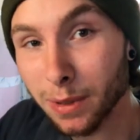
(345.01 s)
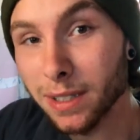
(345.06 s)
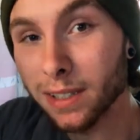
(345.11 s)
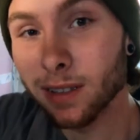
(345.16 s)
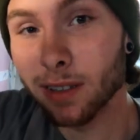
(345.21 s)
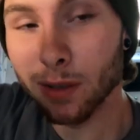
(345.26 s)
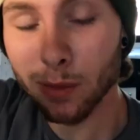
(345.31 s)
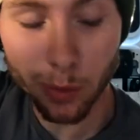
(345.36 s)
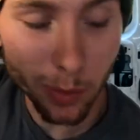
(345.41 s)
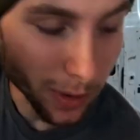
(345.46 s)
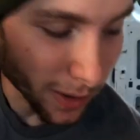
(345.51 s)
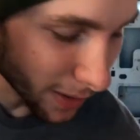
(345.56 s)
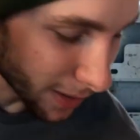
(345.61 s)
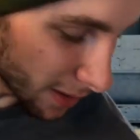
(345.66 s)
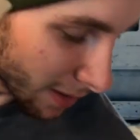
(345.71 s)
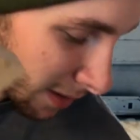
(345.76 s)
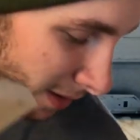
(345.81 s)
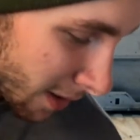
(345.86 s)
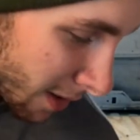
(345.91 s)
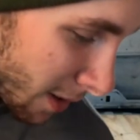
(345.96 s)
pieces of wood,
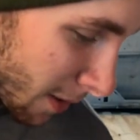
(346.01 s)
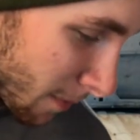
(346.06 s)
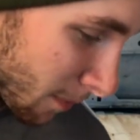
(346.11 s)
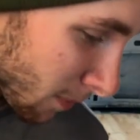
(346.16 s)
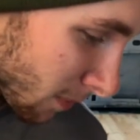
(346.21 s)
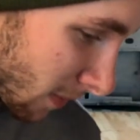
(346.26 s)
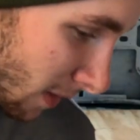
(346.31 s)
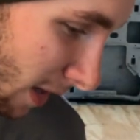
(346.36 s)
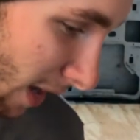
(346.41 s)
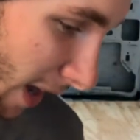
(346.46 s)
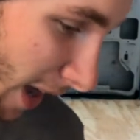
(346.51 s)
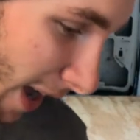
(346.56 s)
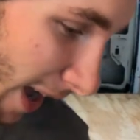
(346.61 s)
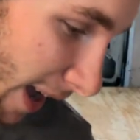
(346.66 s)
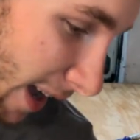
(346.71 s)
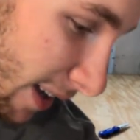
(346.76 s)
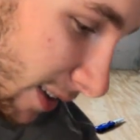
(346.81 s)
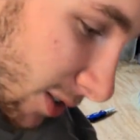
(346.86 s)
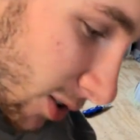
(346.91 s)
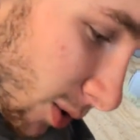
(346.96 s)

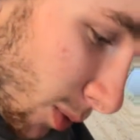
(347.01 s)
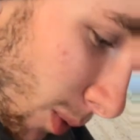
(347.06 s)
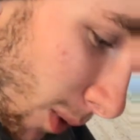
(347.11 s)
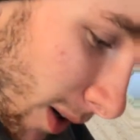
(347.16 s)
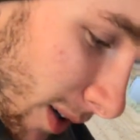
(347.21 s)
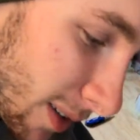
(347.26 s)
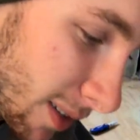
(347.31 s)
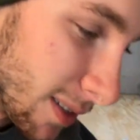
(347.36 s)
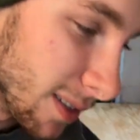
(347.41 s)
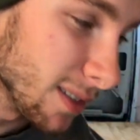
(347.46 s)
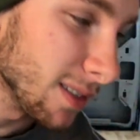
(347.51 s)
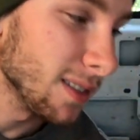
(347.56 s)
you want